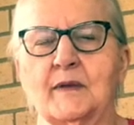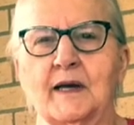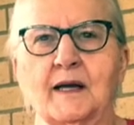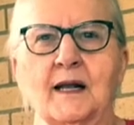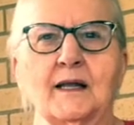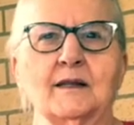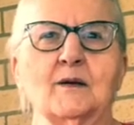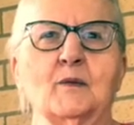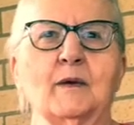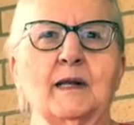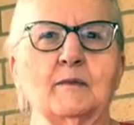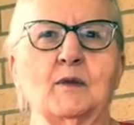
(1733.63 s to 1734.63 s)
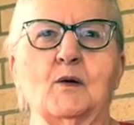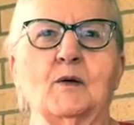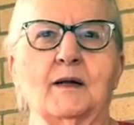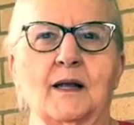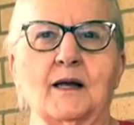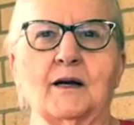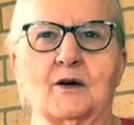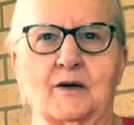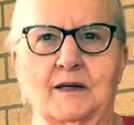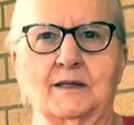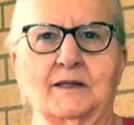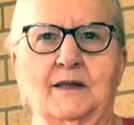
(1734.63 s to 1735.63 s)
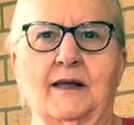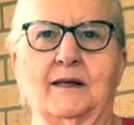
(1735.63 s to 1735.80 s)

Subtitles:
make it, and the wind blowing like crazy that